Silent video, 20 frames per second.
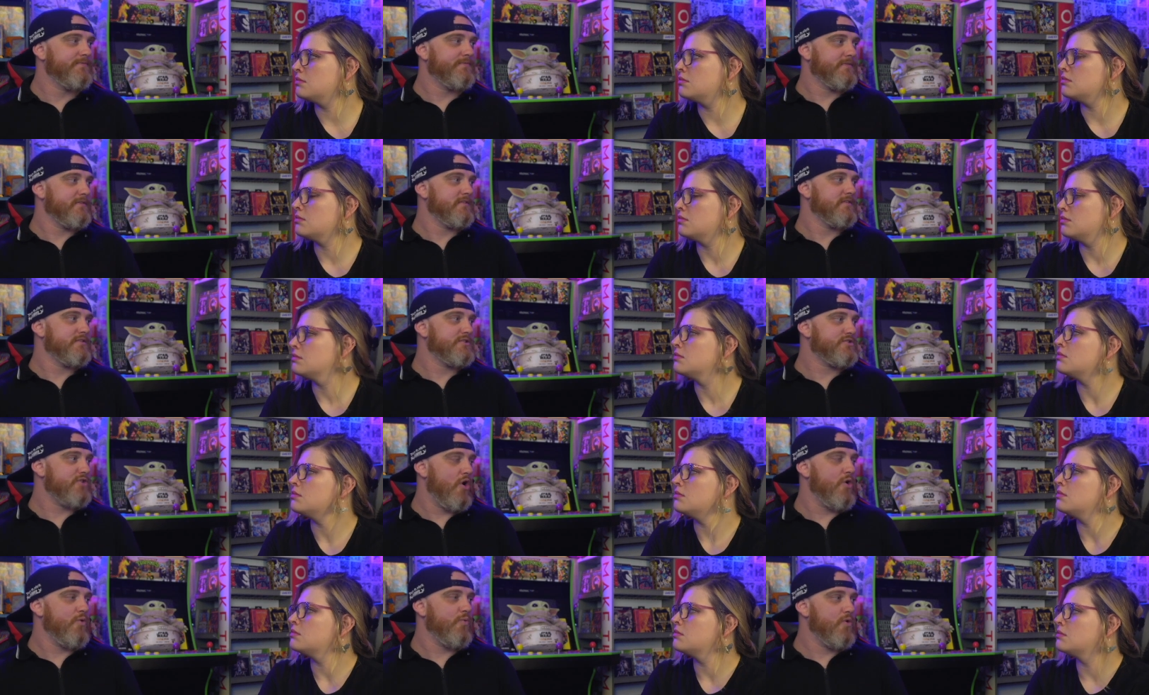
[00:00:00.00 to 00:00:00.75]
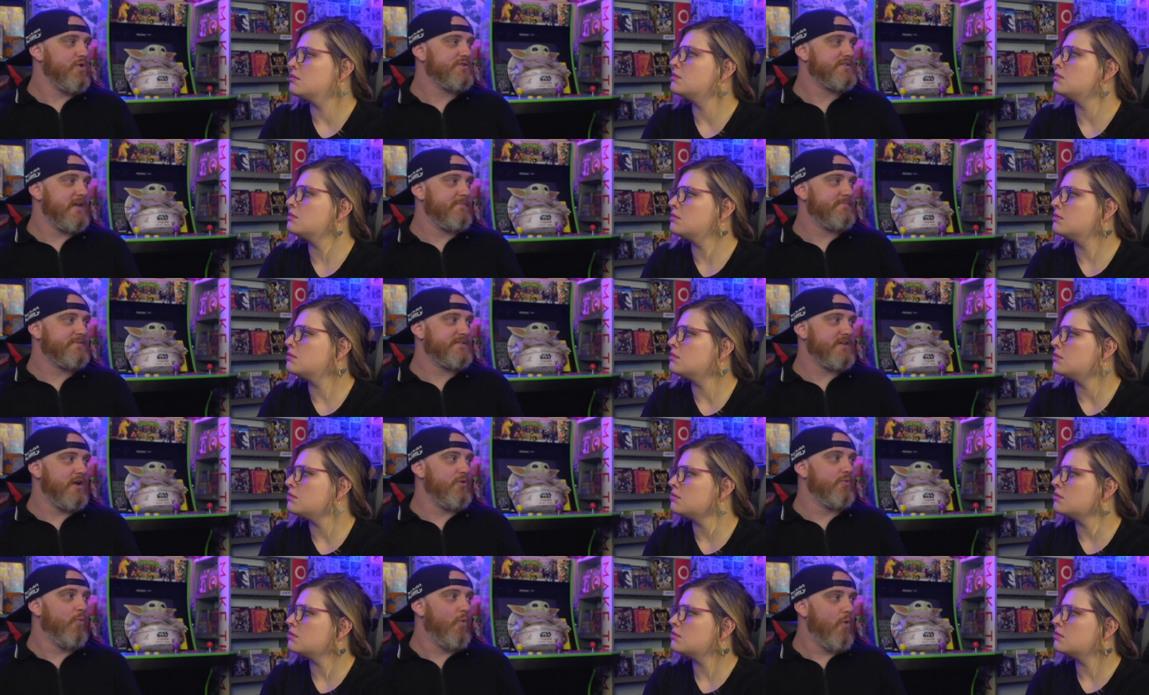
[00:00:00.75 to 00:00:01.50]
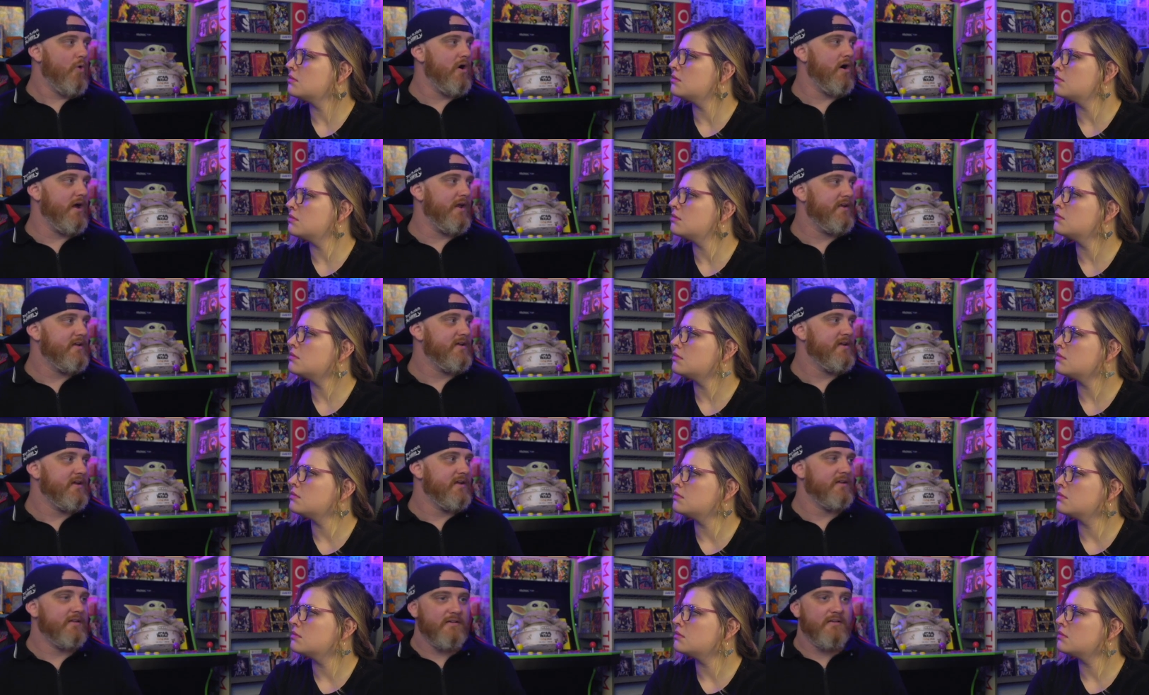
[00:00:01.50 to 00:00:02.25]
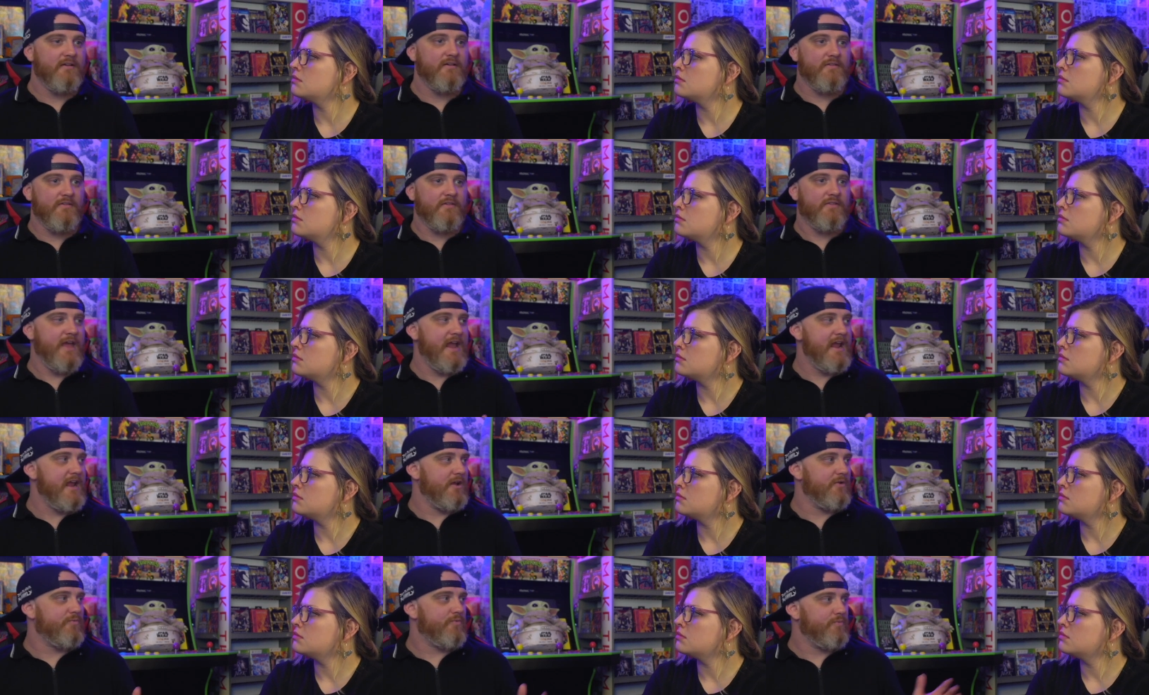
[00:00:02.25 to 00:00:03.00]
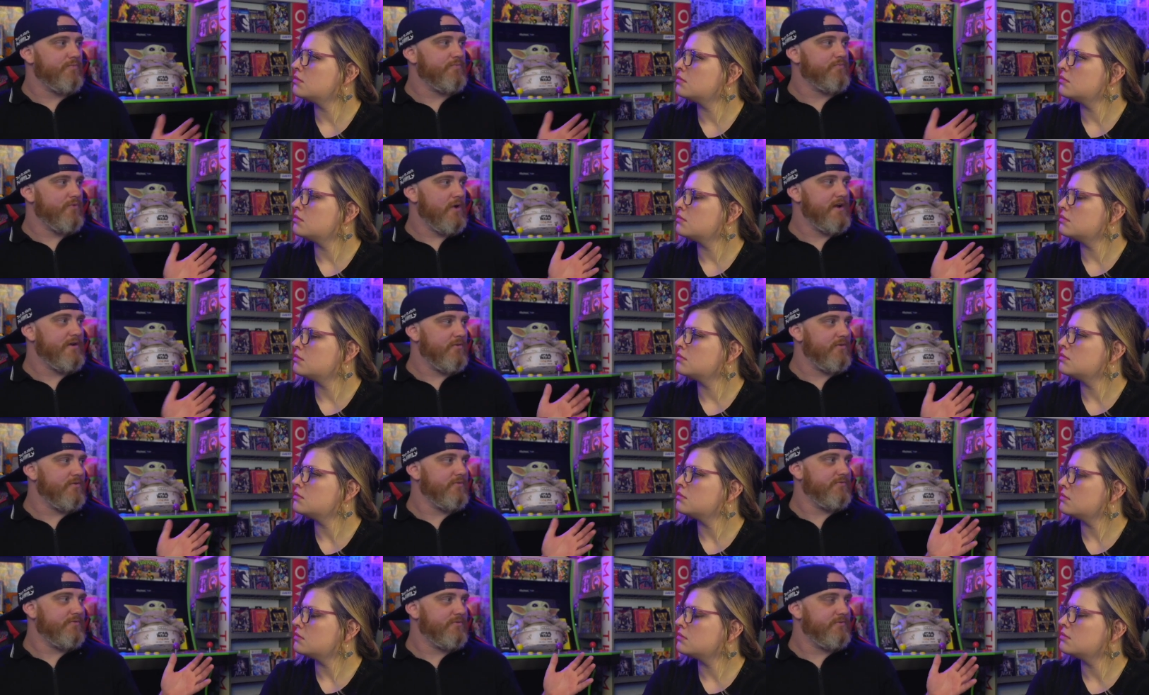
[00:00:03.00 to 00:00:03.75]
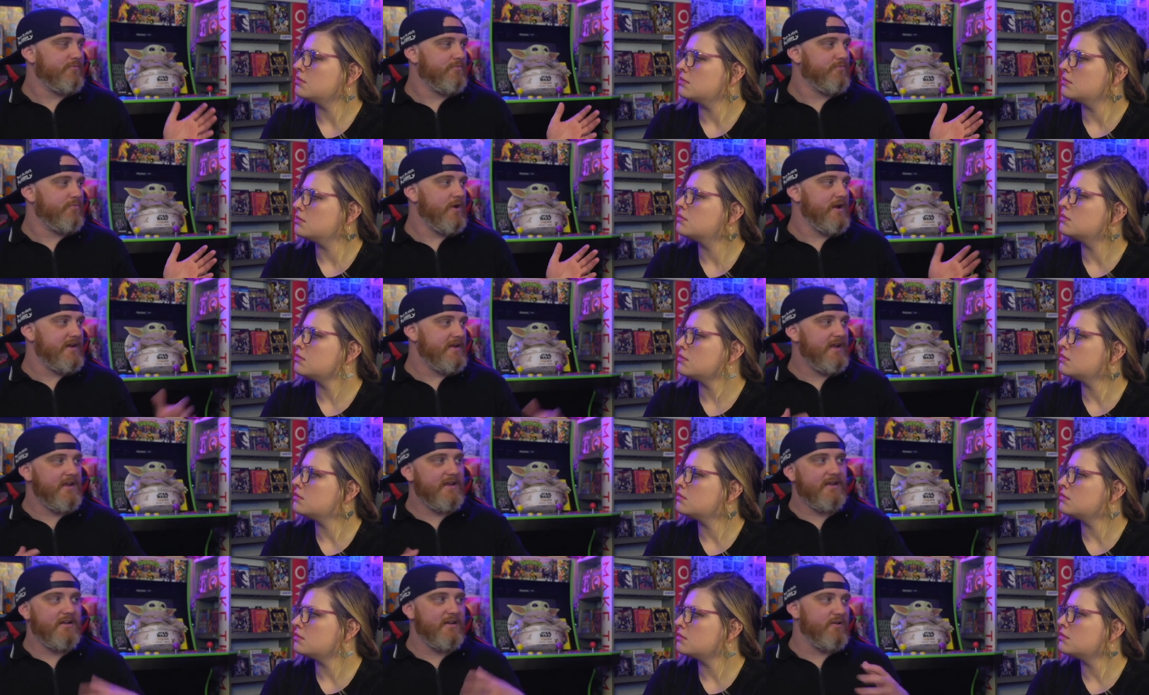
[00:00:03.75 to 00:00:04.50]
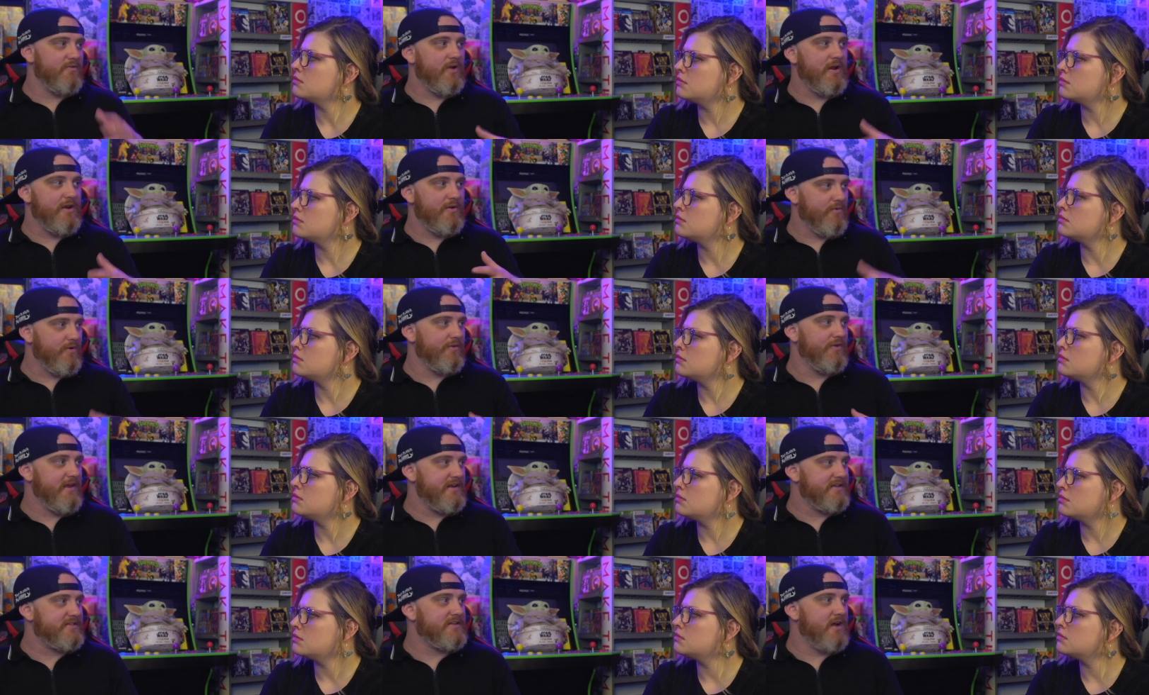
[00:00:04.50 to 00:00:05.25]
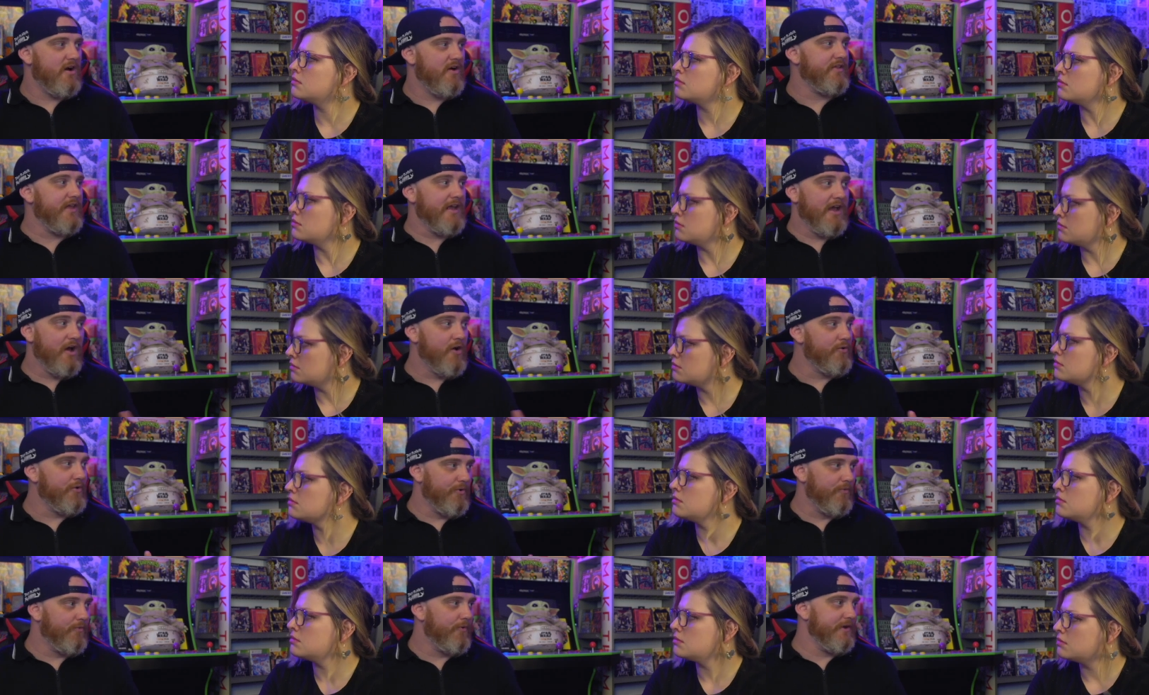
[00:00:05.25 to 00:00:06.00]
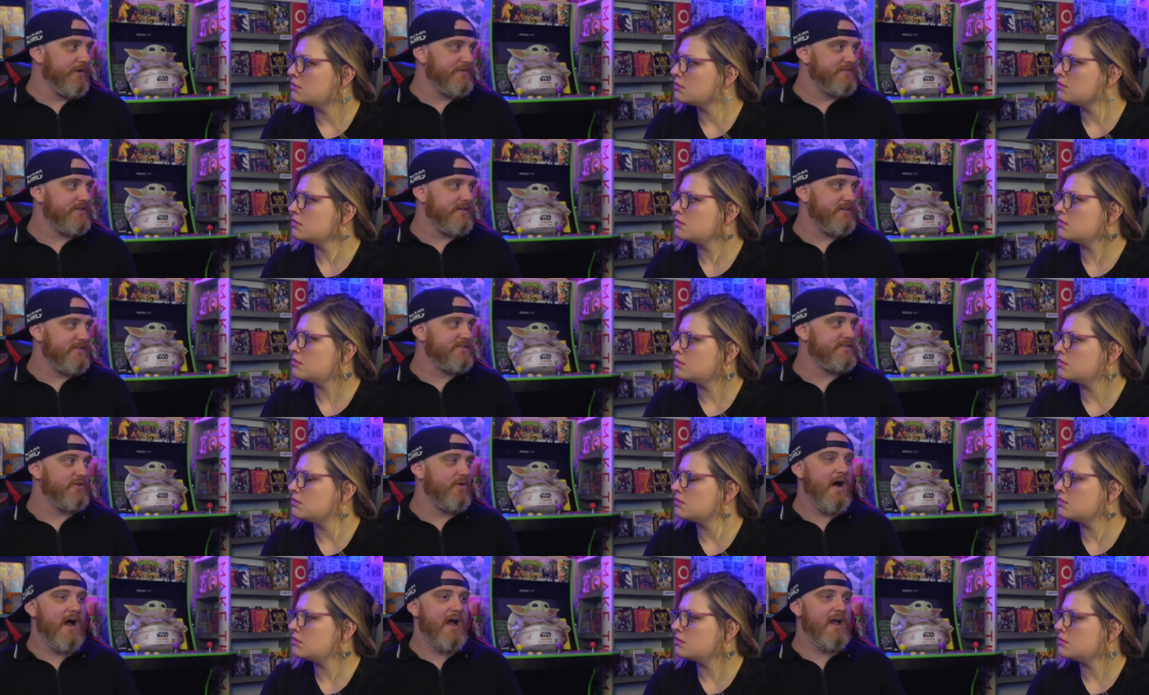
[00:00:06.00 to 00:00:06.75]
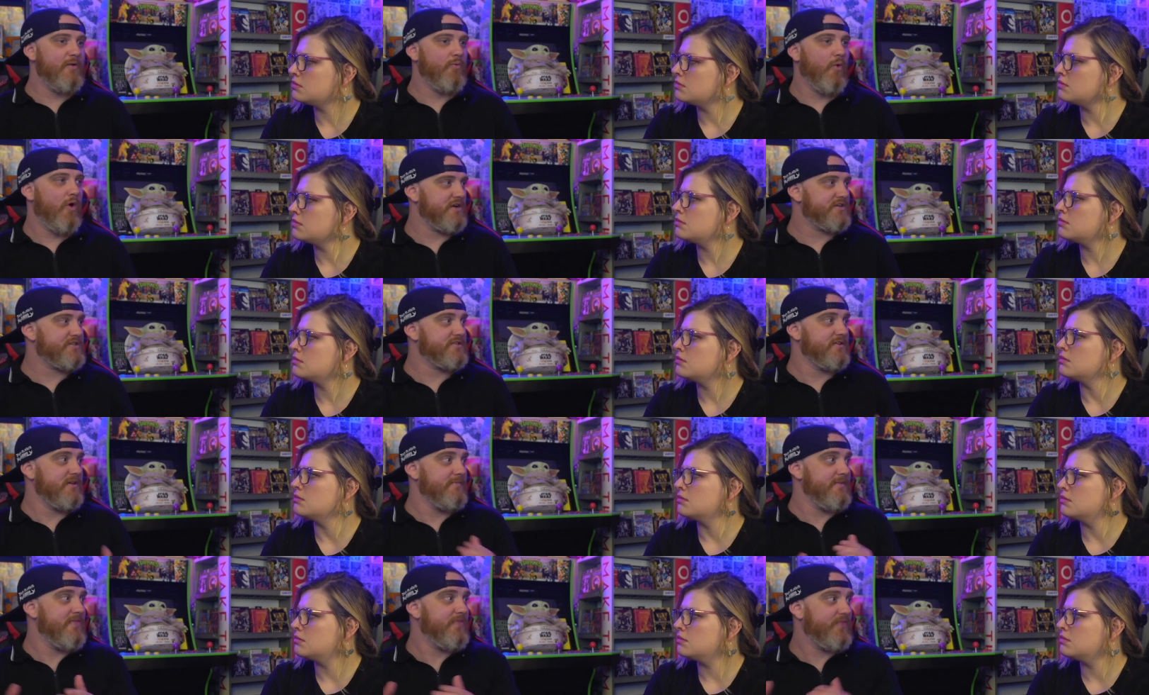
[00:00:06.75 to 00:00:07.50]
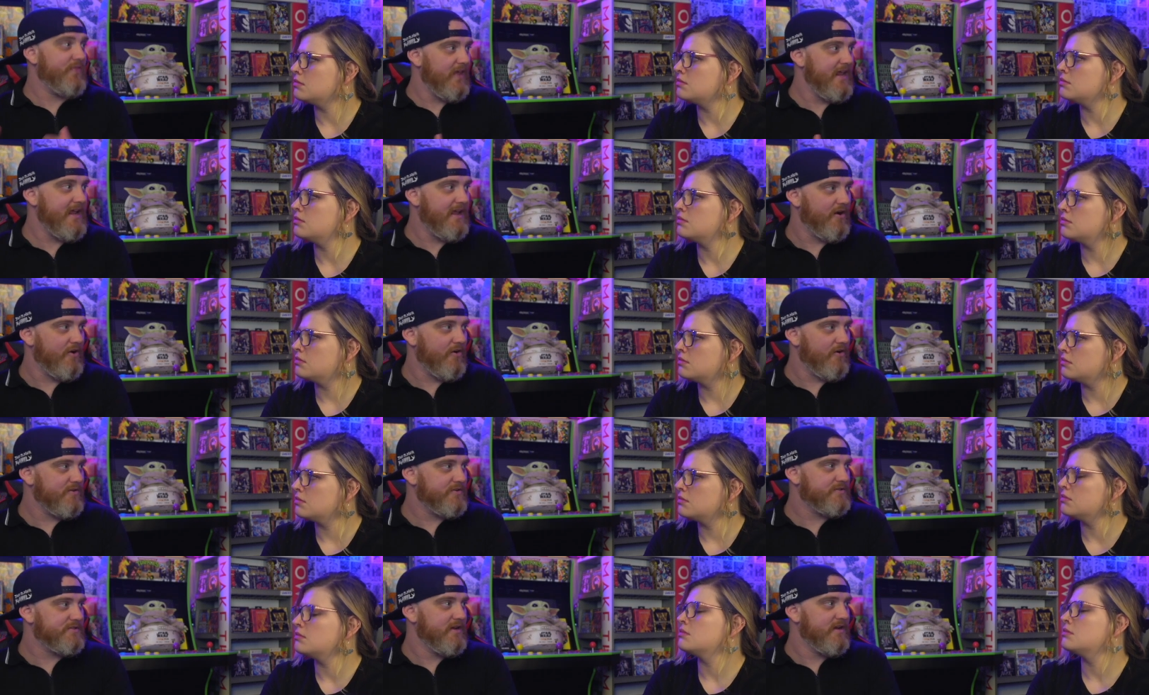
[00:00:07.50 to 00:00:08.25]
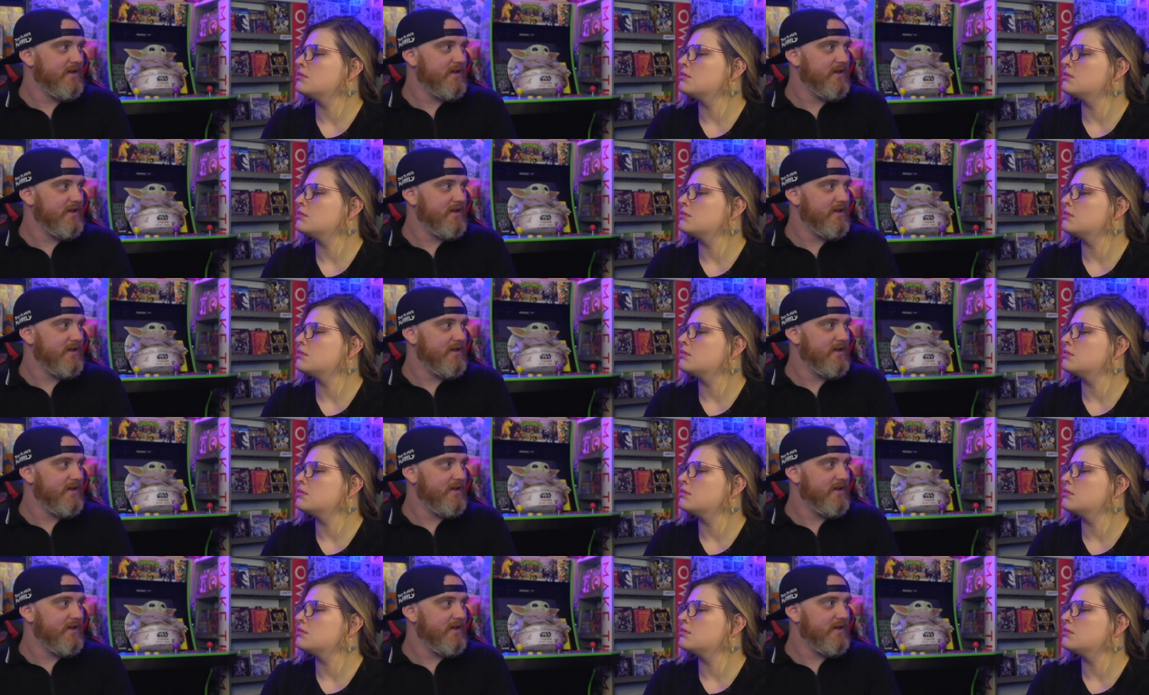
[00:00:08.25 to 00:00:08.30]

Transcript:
Speaker 1: Star Wars Episode 1 they re- redid and re-released all the older ones and so i had watched them in theaters